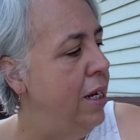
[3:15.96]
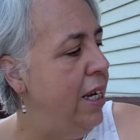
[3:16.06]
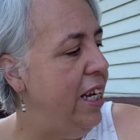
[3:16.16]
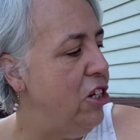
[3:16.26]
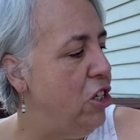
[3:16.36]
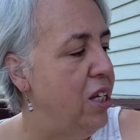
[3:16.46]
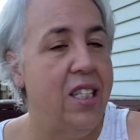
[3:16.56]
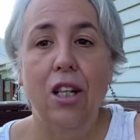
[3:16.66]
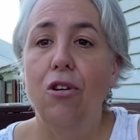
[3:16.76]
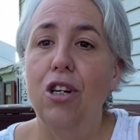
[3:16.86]
It's just,
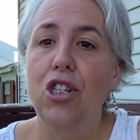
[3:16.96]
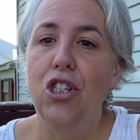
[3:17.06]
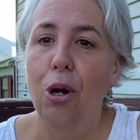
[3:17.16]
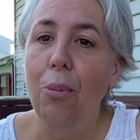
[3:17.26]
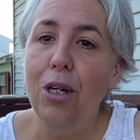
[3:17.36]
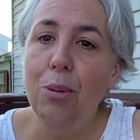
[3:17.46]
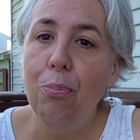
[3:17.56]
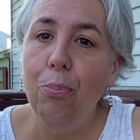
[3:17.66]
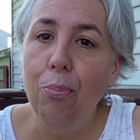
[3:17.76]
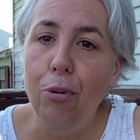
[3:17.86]
it looks so much
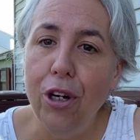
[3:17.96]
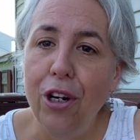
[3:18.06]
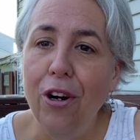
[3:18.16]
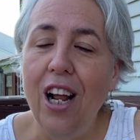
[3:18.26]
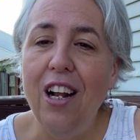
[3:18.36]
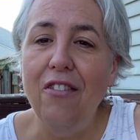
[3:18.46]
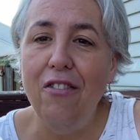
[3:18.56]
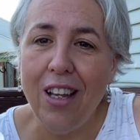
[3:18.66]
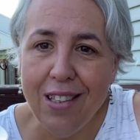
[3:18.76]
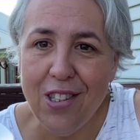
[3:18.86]
prettier and
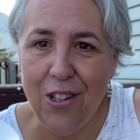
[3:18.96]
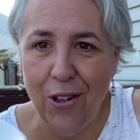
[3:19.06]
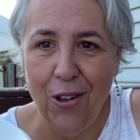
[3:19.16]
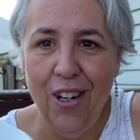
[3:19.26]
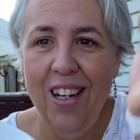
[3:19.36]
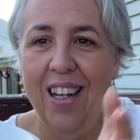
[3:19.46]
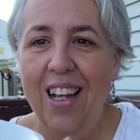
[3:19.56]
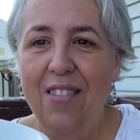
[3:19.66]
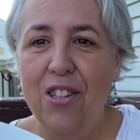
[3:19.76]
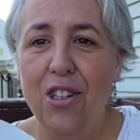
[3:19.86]
fancier
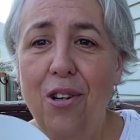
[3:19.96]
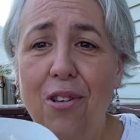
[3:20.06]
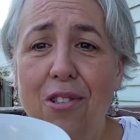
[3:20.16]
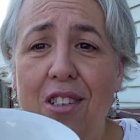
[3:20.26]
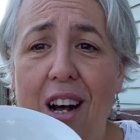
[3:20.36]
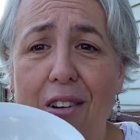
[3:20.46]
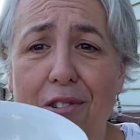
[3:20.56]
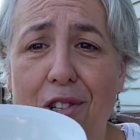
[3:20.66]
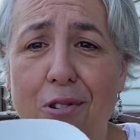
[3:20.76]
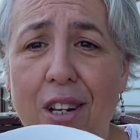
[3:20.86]
in this cute little Dollar
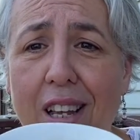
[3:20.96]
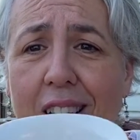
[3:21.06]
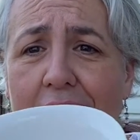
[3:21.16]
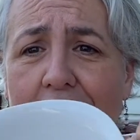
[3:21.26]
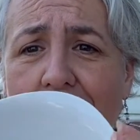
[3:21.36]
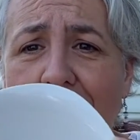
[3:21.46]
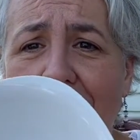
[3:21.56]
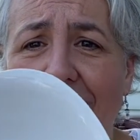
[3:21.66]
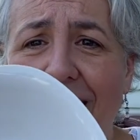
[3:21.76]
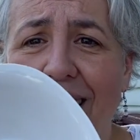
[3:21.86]
Tree.
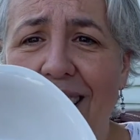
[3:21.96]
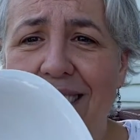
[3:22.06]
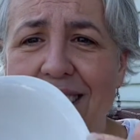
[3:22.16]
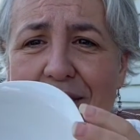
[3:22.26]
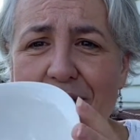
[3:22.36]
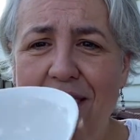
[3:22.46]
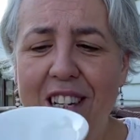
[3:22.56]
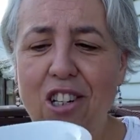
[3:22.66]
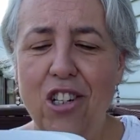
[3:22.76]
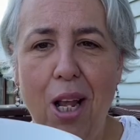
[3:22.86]
It's an
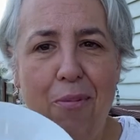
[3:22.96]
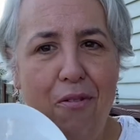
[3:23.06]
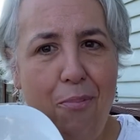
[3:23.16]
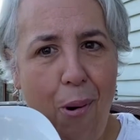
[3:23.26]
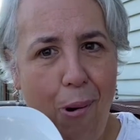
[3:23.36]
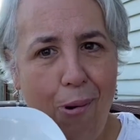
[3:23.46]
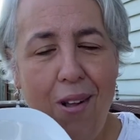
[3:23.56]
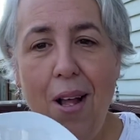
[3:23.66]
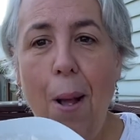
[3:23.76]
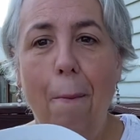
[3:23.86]
interesting shape of bowl,
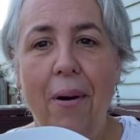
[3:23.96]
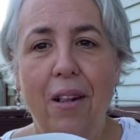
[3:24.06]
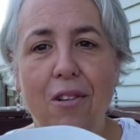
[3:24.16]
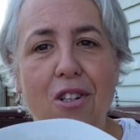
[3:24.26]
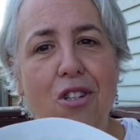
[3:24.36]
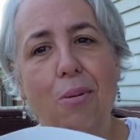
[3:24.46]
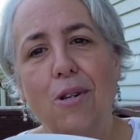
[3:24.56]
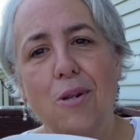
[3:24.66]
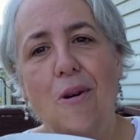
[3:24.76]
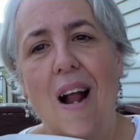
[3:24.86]
but it looks so
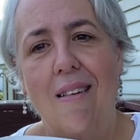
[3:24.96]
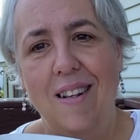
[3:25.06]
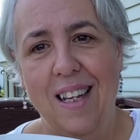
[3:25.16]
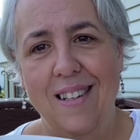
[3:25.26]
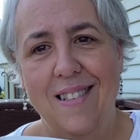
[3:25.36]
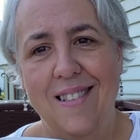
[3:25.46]
much more elegant